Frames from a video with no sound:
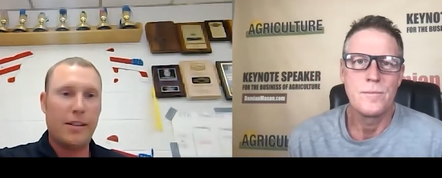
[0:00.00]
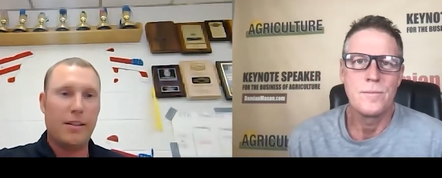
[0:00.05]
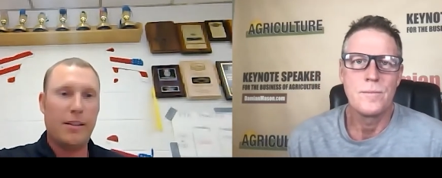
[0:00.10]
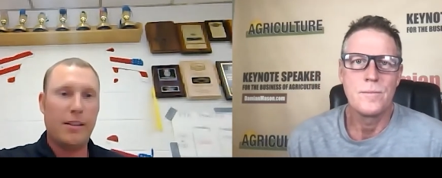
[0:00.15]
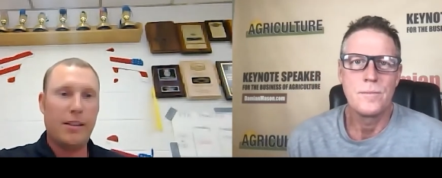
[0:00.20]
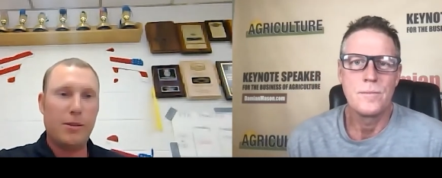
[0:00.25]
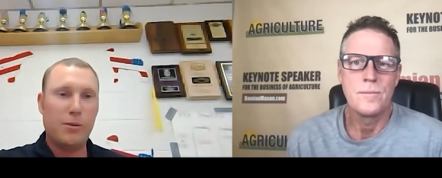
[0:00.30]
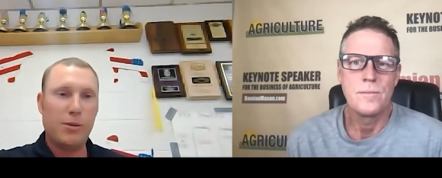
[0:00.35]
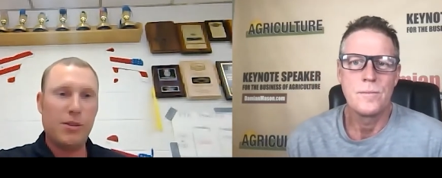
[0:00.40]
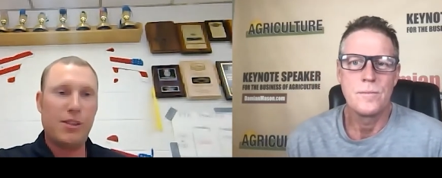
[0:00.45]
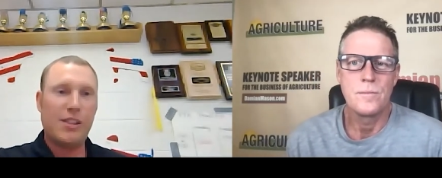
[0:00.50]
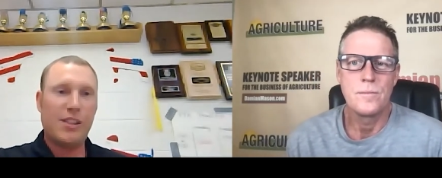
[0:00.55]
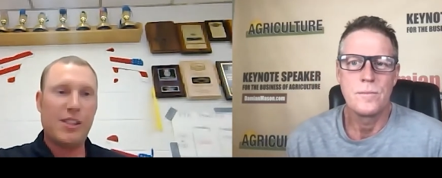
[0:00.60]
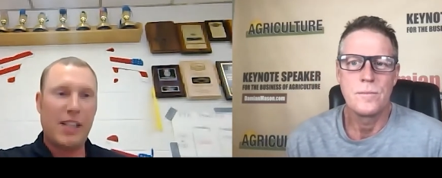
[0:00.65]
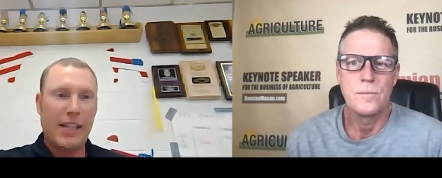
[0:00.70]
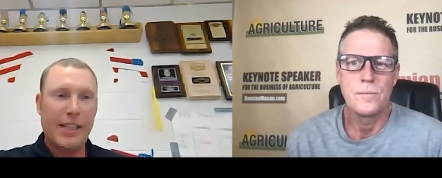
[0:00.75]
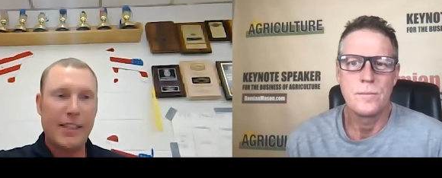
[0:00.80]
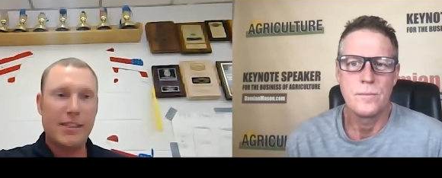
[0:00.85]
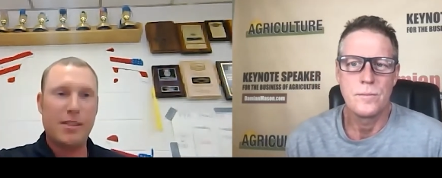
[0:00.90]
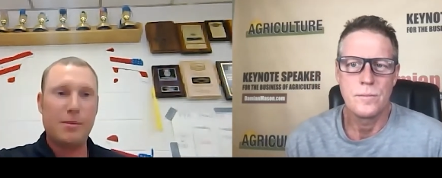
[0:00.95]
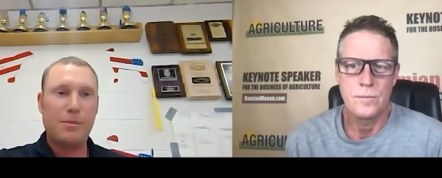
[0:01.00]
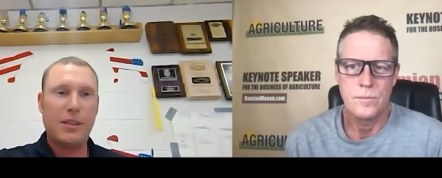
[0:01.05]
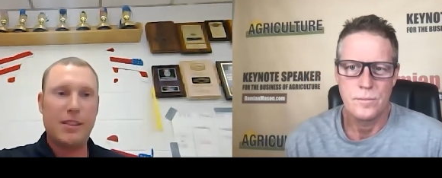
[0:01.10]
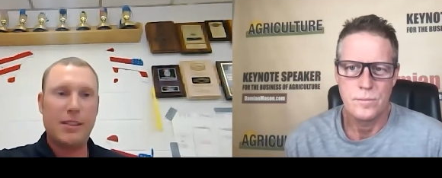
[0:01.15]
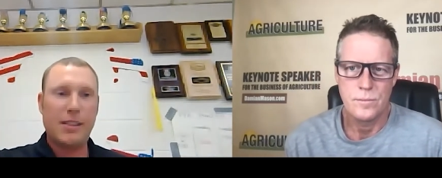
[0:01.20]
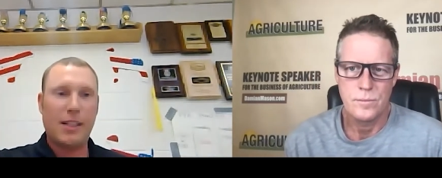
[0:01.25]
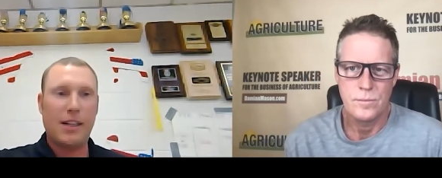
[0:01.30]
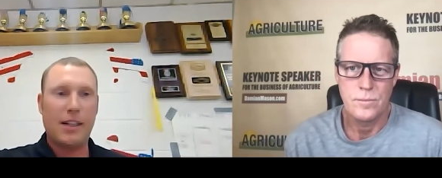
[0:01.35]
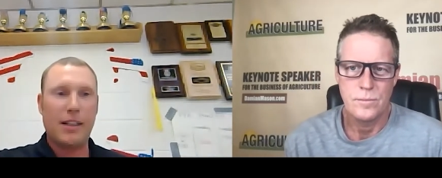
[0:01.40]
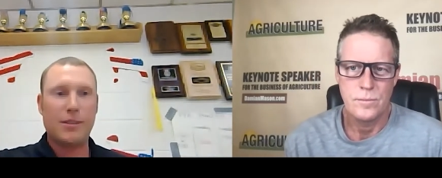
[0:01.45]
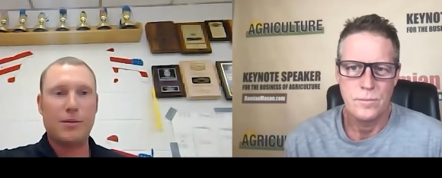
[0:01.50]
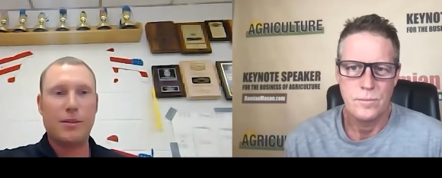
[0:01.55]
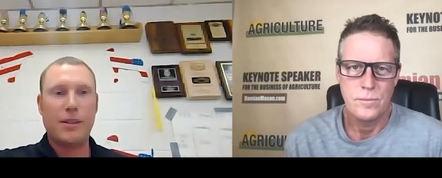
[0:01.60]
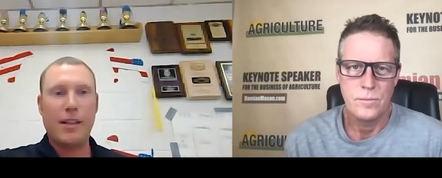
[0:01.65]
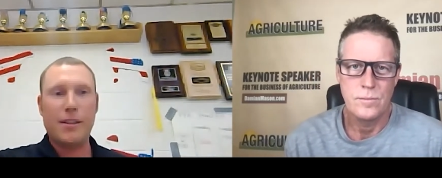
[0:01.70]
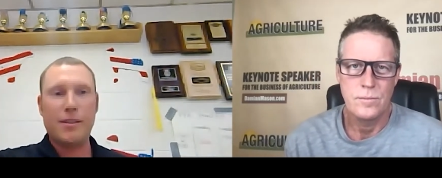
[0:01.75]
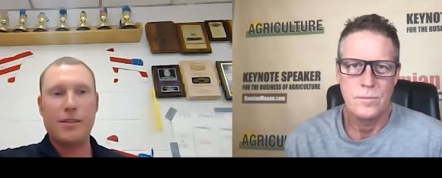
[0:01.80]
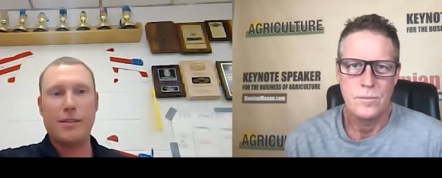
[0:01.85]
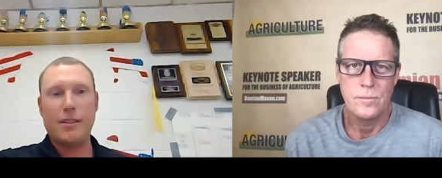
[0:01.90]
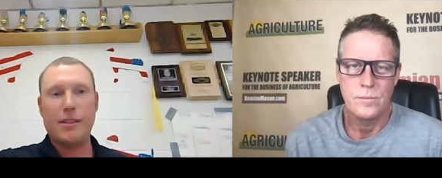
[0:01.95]
Speaker 1: that it was designed to be taught
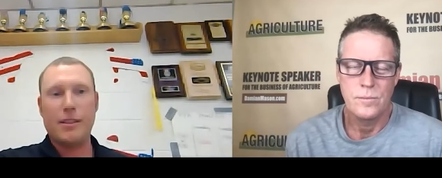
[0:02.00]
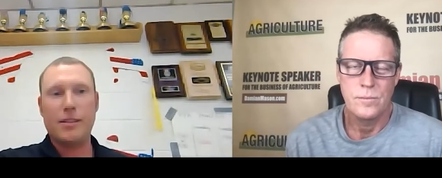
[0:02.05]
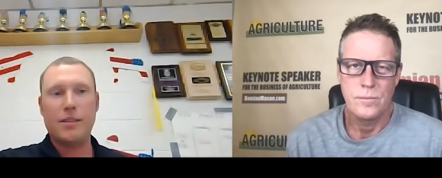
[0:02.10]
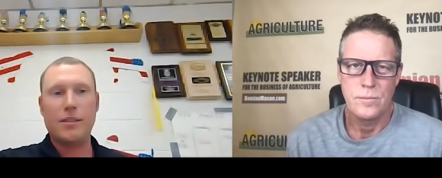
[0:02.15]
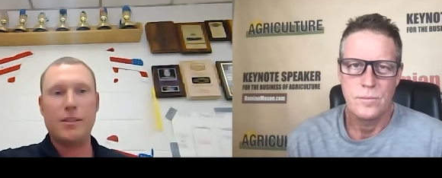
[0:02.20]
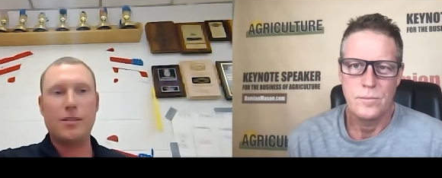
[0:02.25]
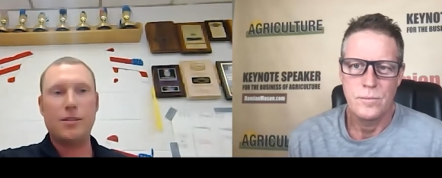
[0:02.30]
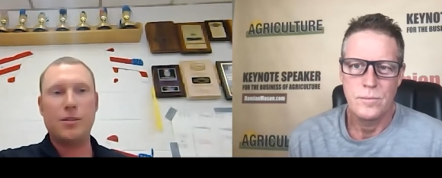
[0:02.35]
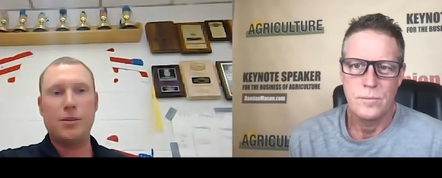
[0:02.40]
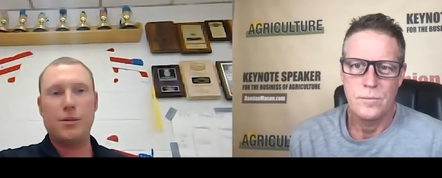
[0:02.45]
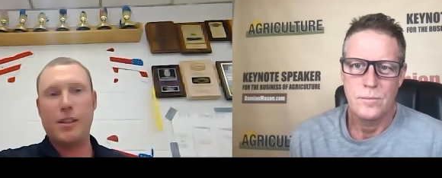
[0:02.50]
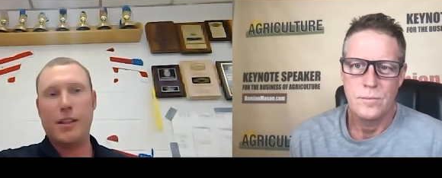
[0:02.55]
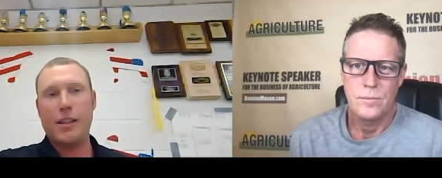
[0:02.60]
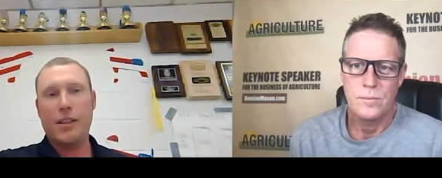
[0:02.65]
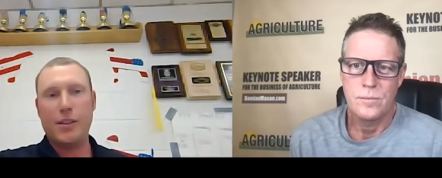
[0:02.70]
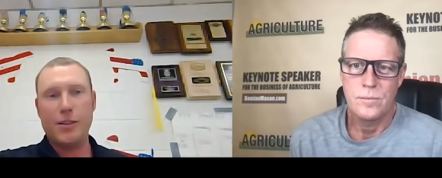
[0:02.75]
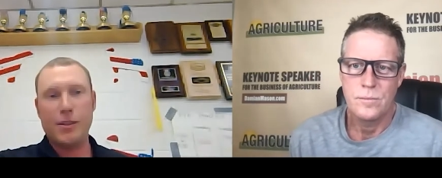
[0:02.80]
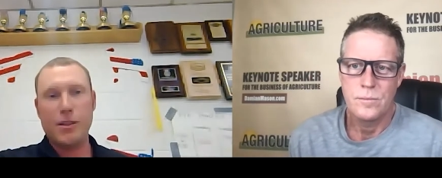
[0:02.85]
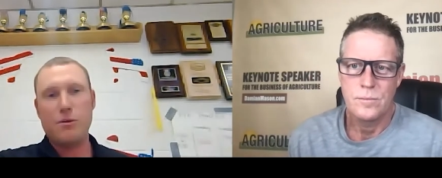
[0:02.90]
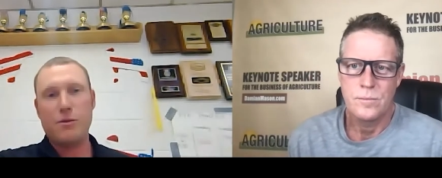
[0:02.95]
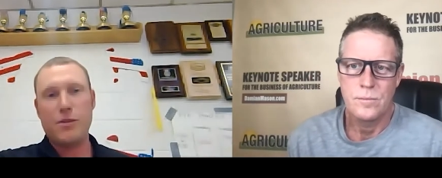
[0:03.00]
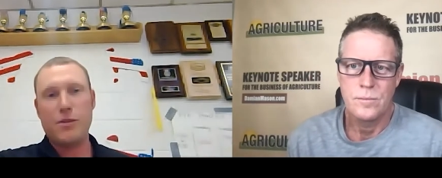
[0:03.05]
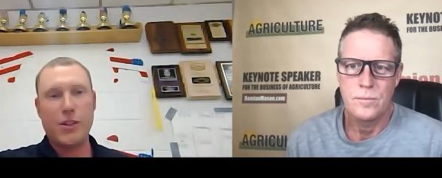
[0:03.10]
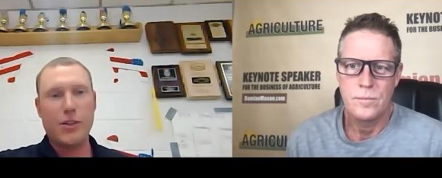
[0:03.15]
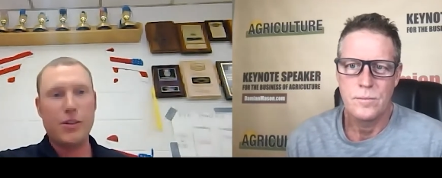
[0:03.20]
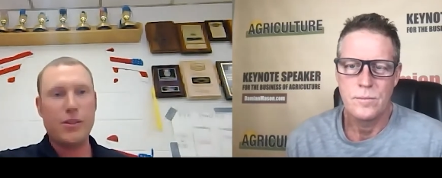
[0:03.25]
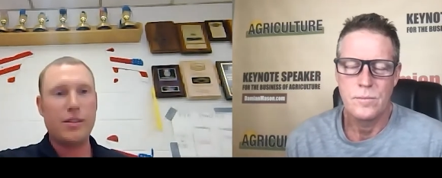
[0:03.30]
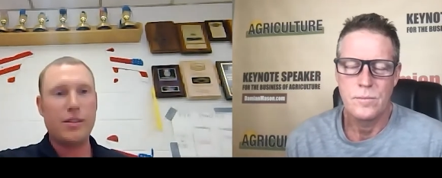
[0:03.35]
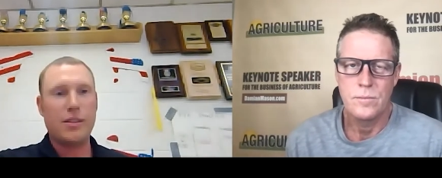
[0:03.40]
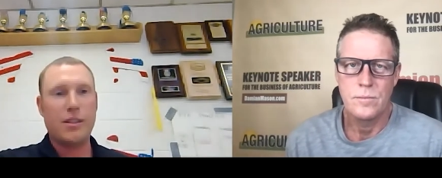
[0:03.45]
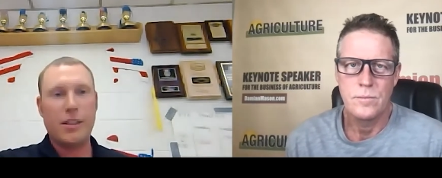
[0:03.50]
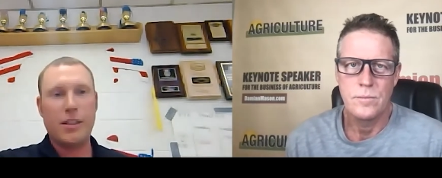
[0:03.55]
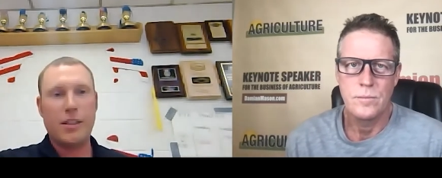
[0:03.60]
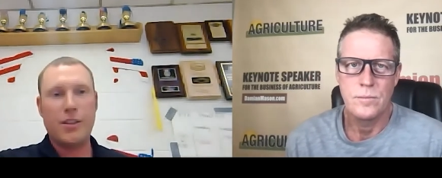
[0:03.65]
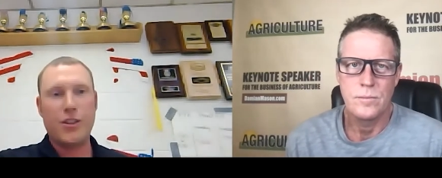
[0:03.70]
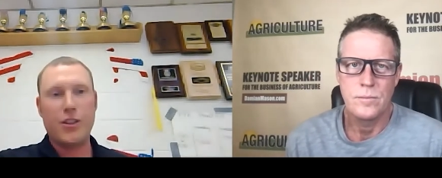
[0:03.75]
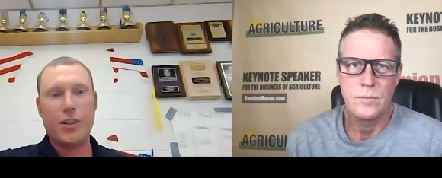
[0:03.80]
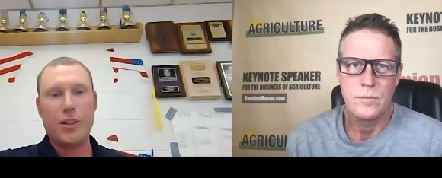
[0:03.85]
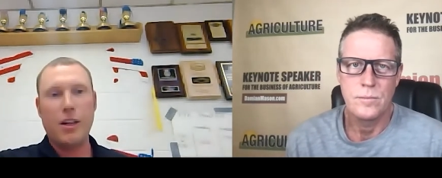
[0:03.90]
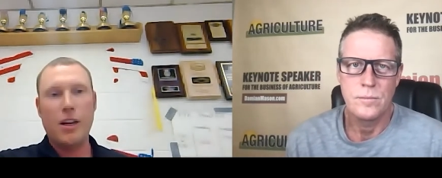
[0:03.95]
rather than you take your own turn and
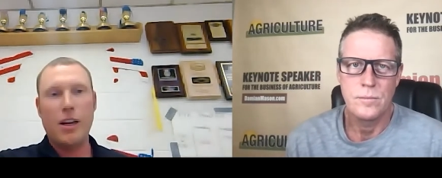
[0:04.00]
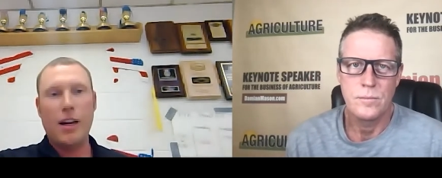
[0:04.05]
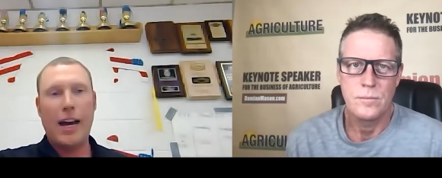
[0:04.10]
teach